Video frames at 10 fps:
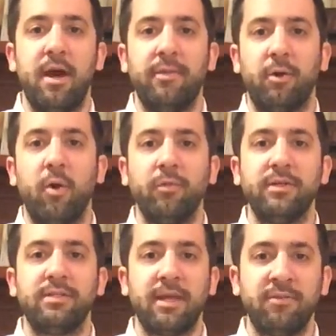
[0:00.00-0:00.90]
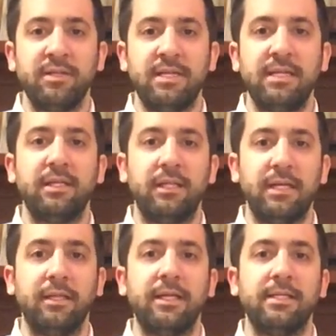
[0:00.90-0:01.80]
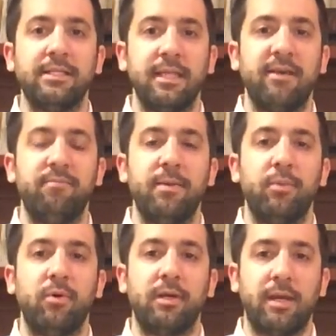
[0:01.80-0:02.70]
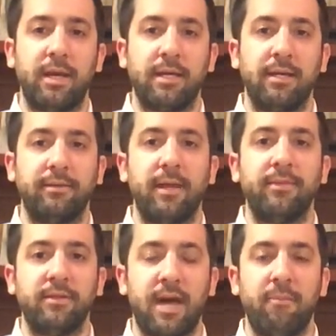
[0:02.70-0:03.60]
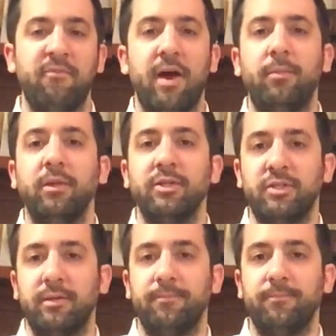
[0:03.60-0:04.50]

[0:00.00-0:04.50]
there are only 17 legally enslaved people in Connecticut at the time of abolition.